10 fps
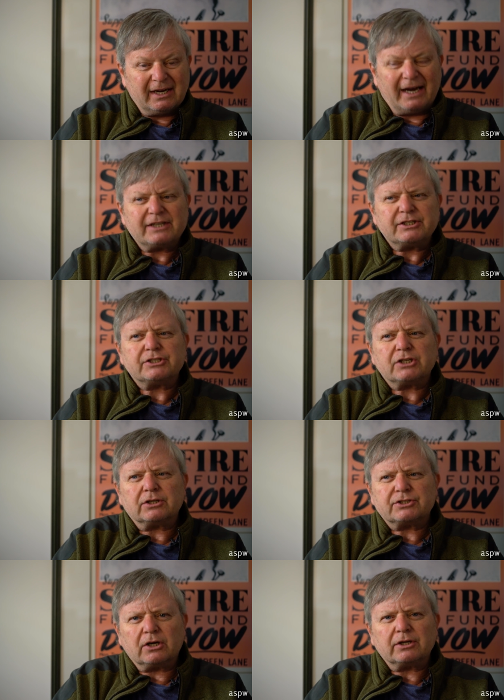I actually
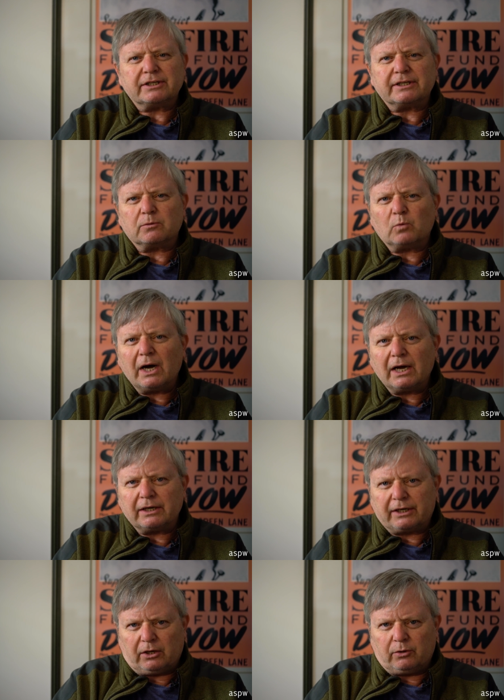started it a
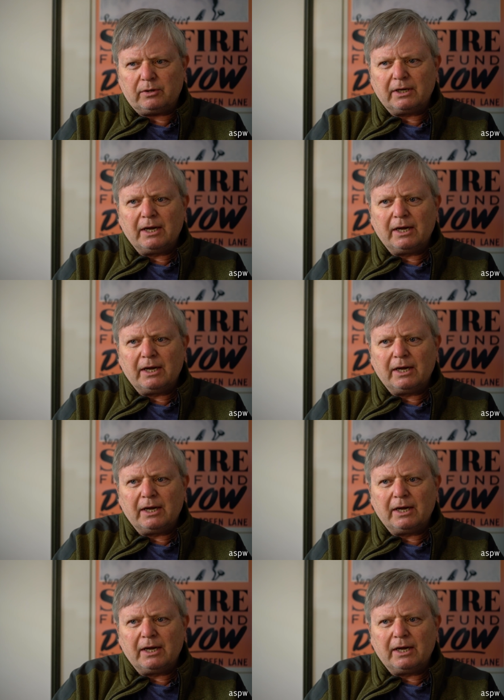while ago,